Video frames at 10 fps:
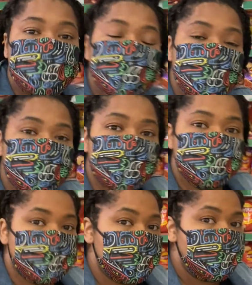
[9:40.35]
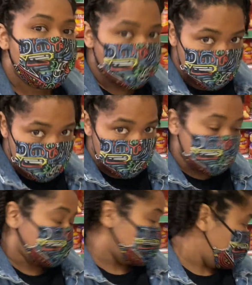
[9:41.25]
I've pretty much got everything
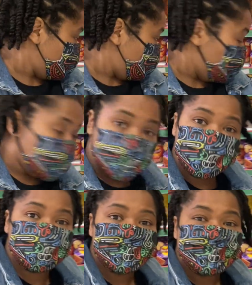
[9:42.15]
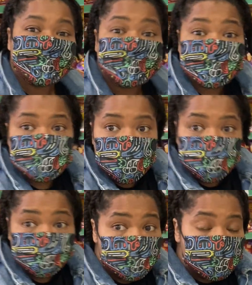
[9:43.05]
that I want to
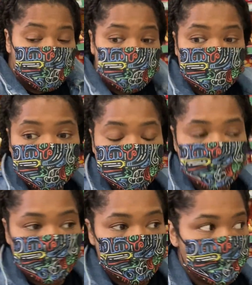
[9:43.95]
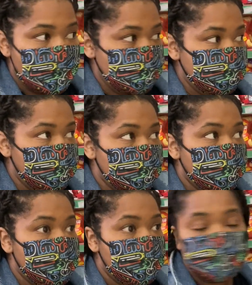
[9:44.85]
buy. I mean,
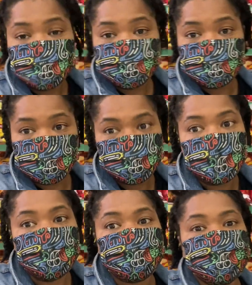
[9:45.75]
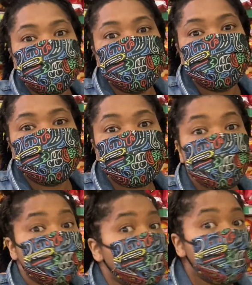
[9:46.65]
I could spend
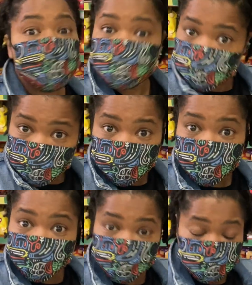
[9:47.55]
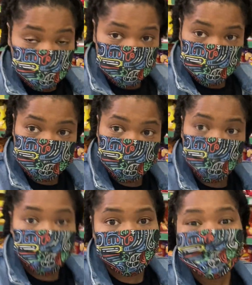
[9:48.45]
so much money in this grocery
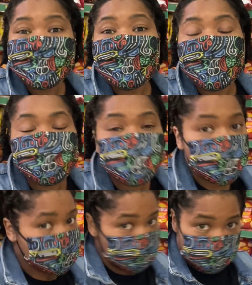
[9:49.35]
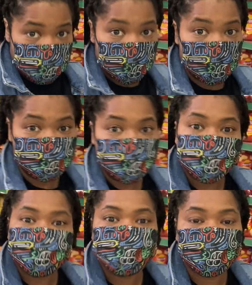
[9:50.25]
store and so much time in
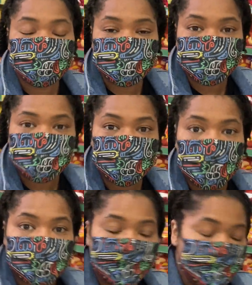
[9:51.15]
this grocery store.